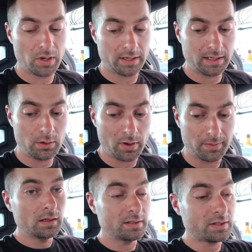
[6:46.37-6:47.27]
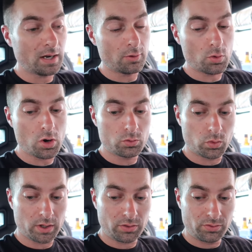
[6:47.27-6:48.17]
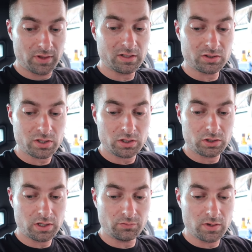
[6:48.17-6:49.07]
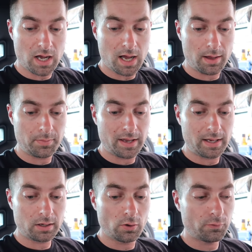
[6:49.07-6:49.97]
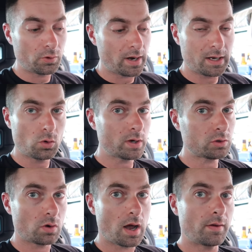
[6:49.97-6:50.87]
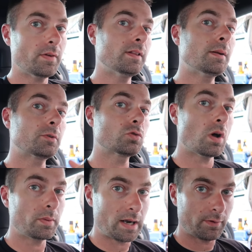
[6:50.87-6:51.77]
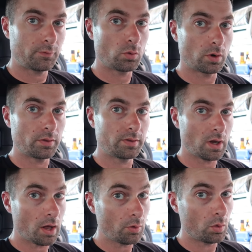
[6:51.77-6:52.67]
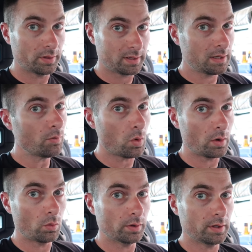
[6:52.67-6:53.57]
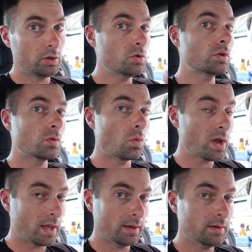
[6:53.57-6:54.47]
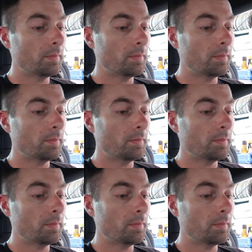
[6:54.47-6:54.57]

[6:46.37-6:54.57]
But anyway, let's get on the road with this shift knob and go for a quick drive and then I'm gonna swap it out for the other one, the giveaway one that you can win.